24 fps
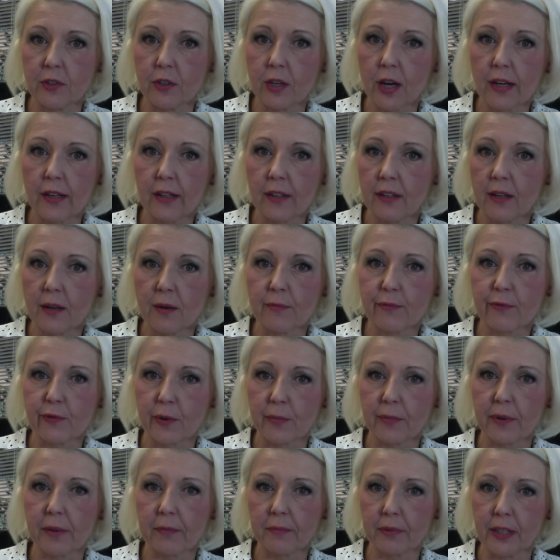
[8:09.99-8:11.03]
You got to come
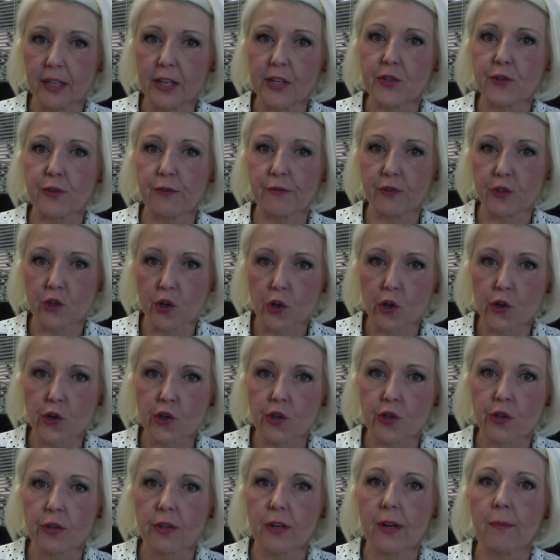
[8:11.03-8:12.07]
from a place of
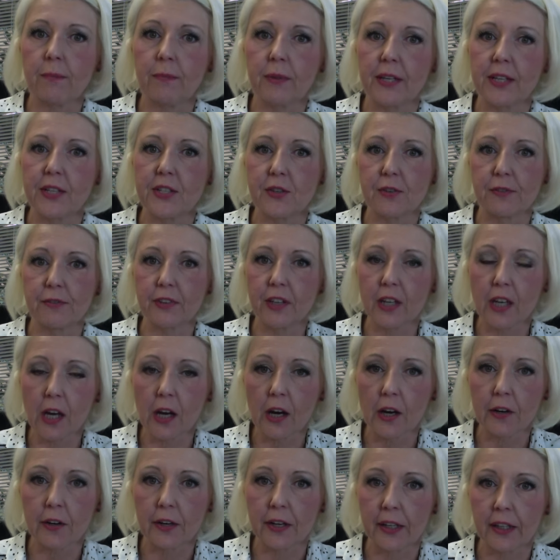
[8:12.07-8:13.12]
nurture, a place of
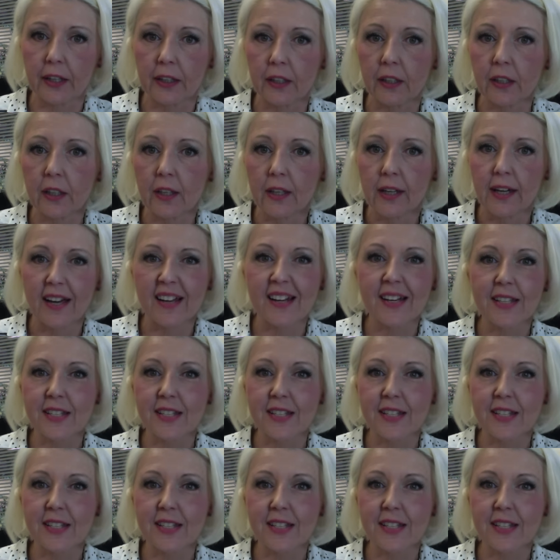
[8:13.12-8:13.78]
caring, and